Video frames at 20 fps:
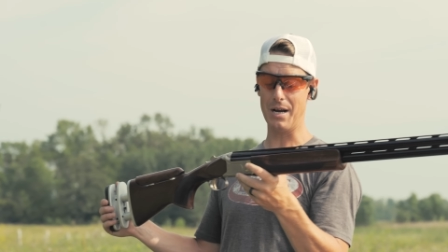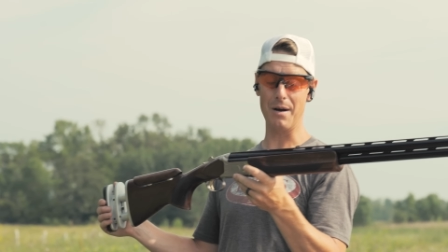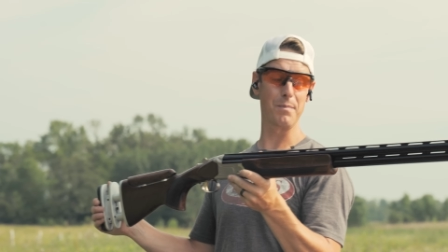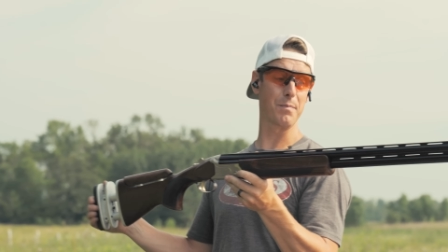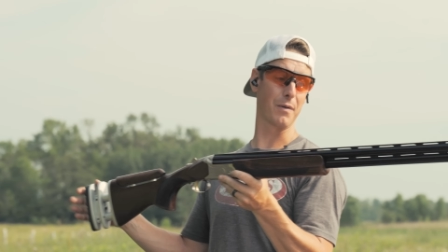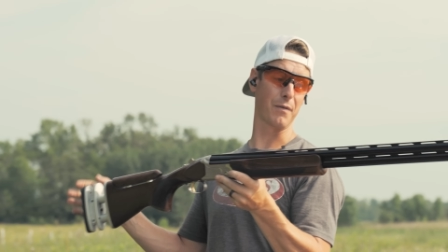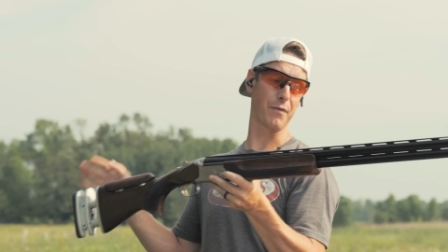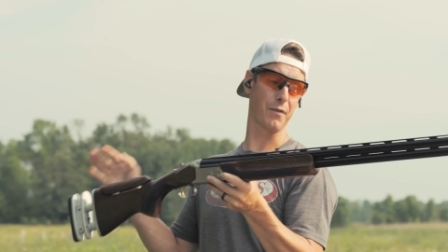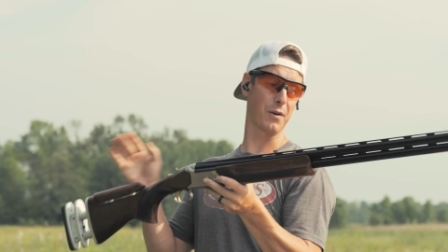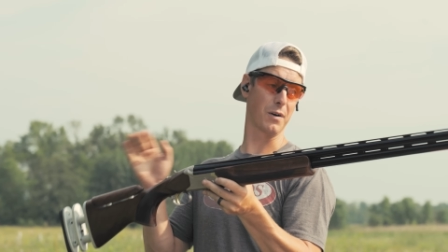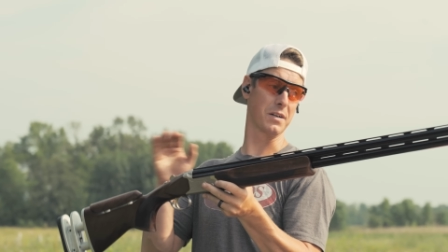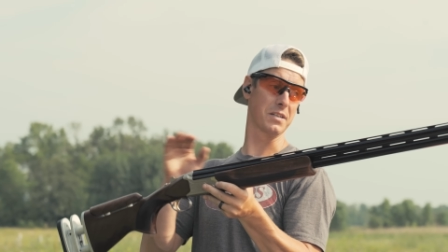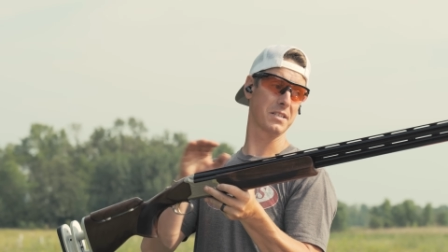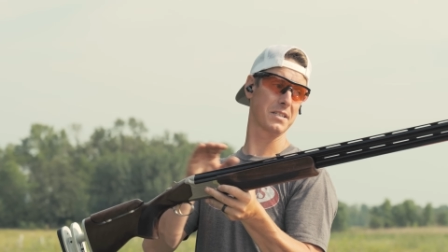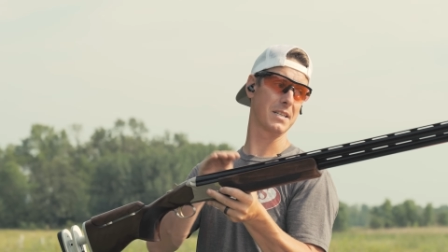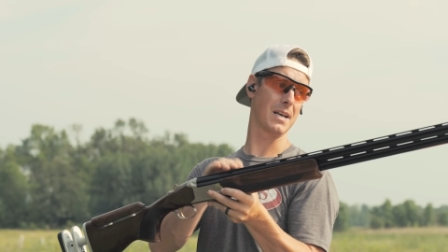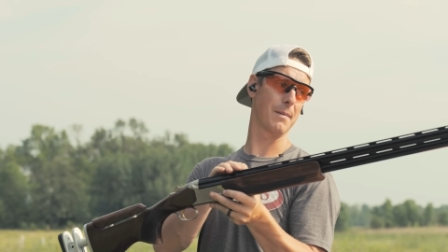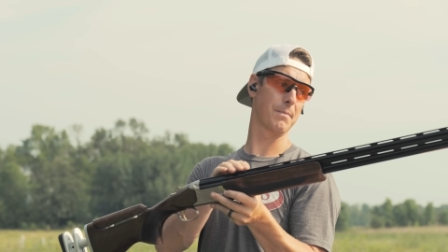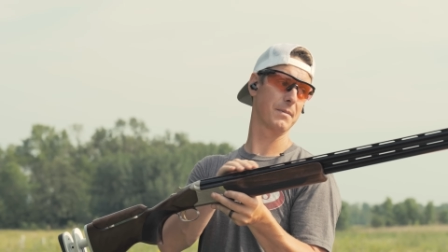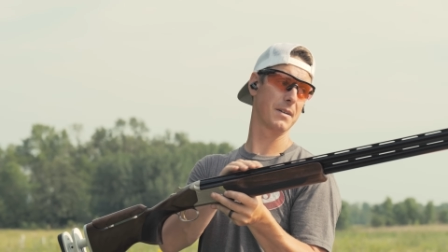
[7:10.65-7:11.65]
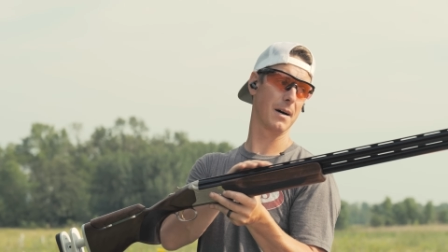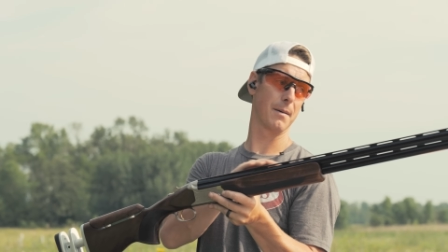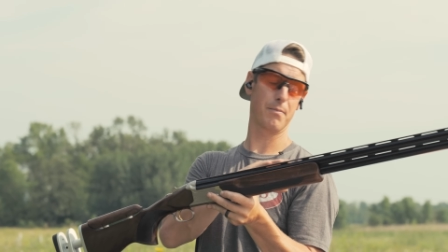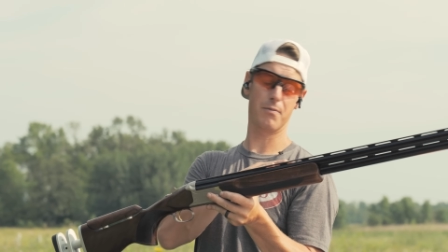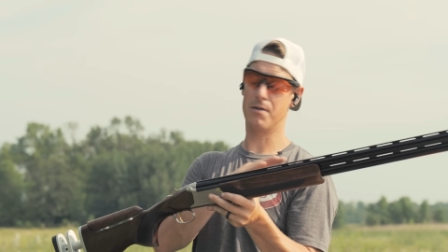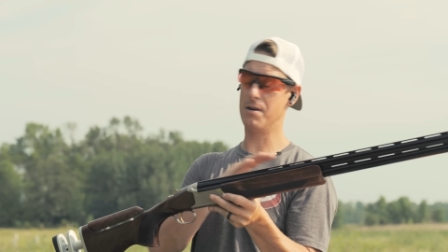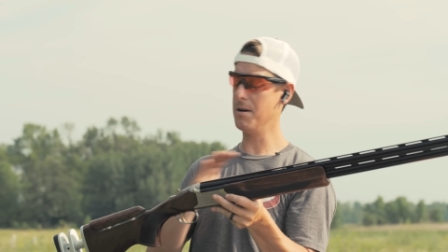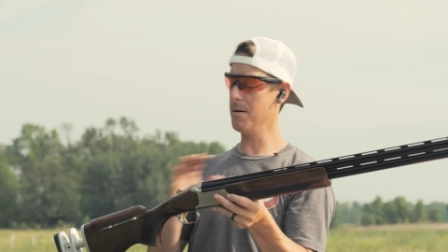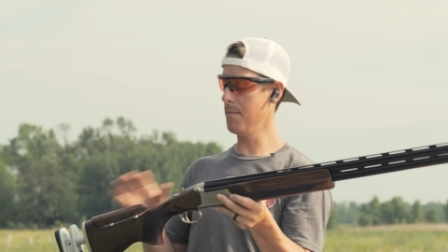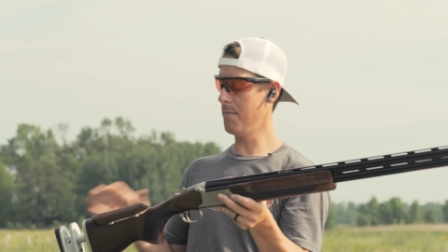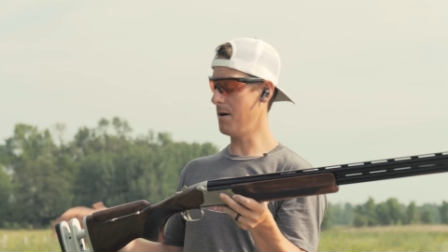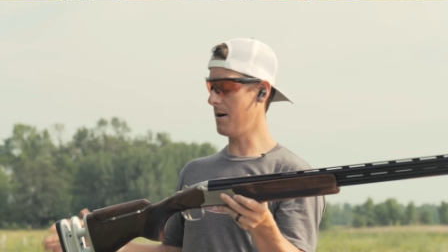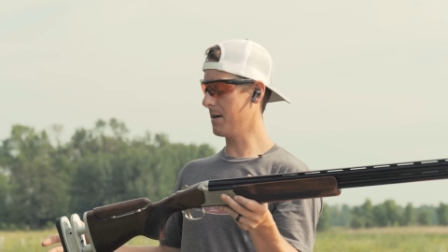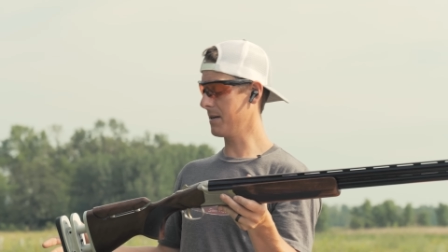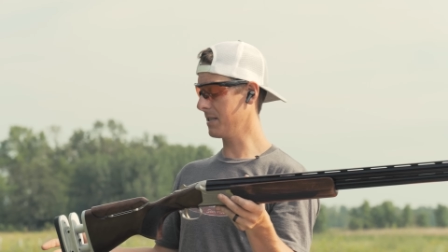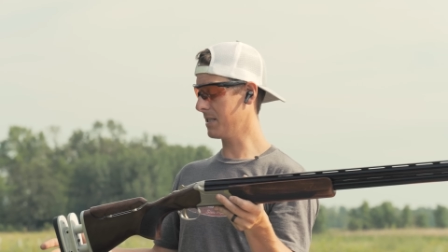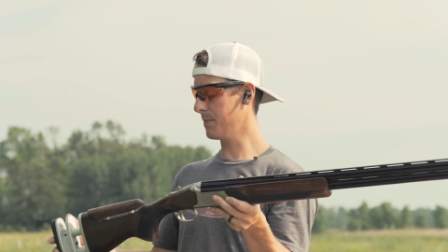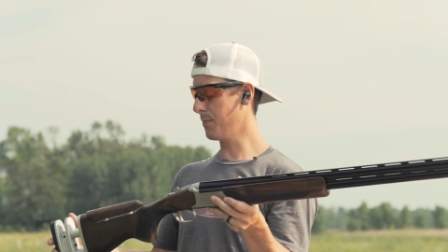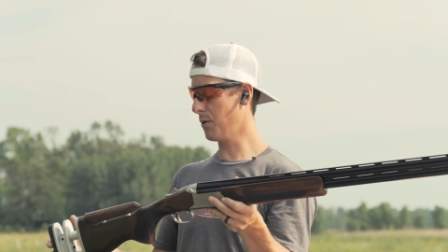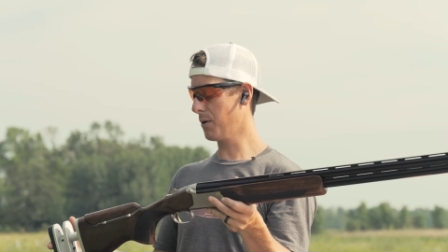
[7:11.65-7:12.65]
I'd prefer a stepped up rib
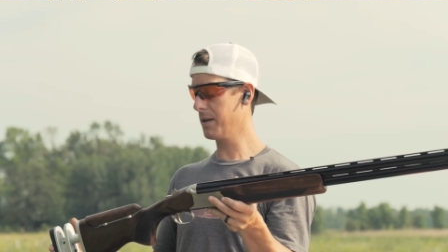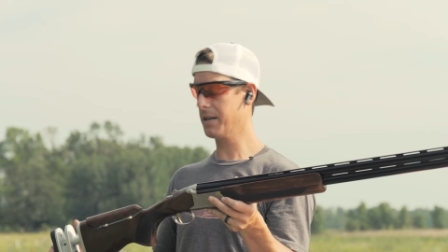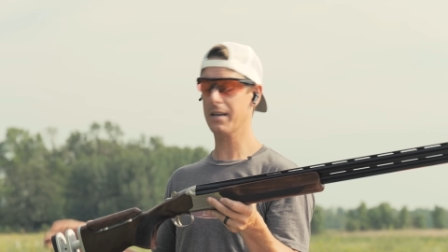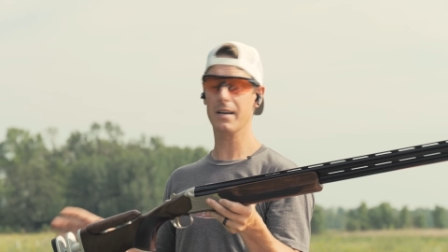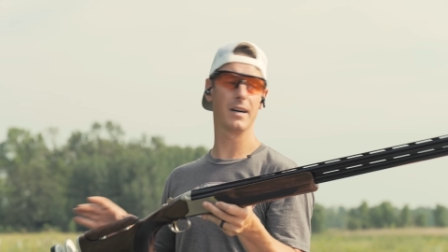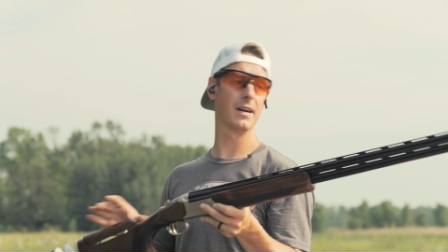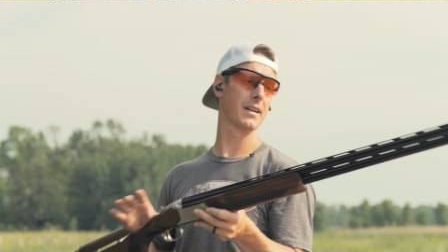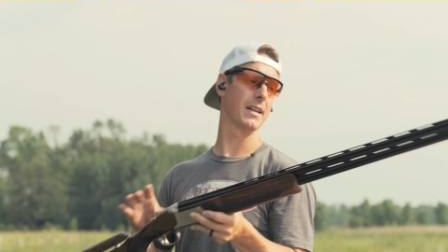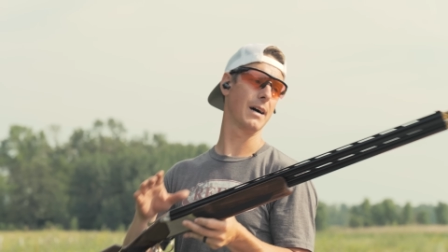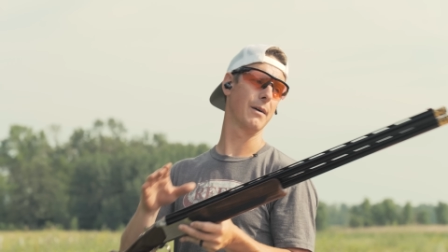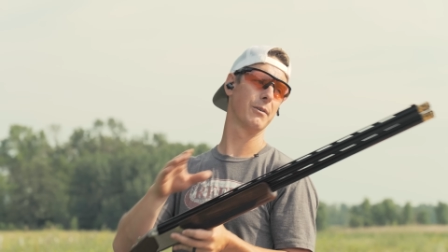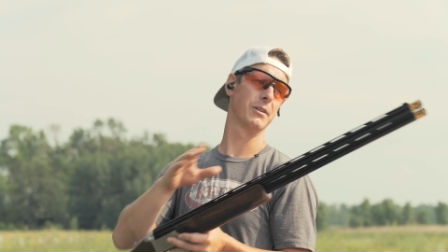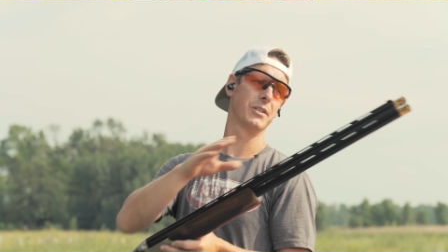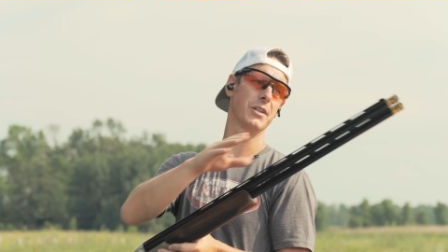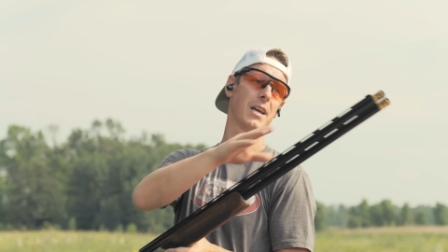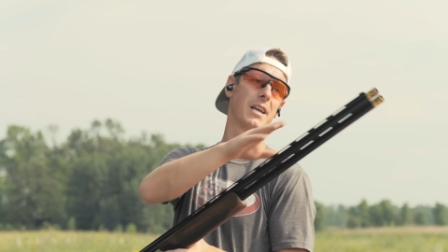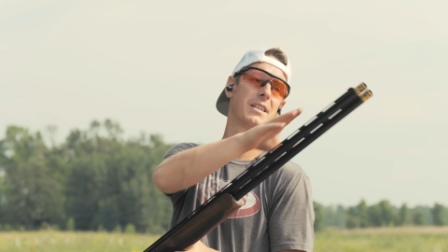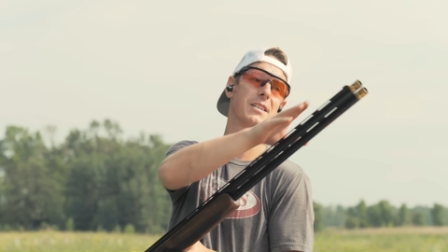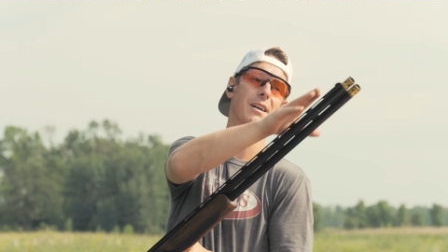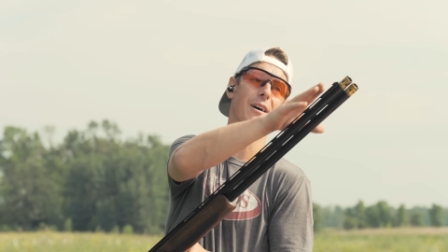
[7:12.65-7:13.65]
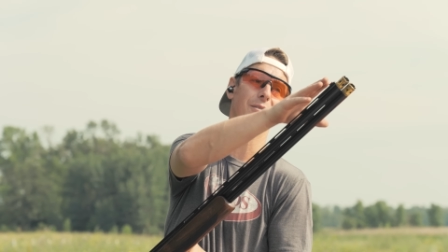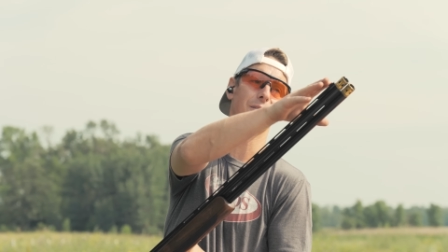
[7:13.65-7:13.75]
on a sporting gun. I would change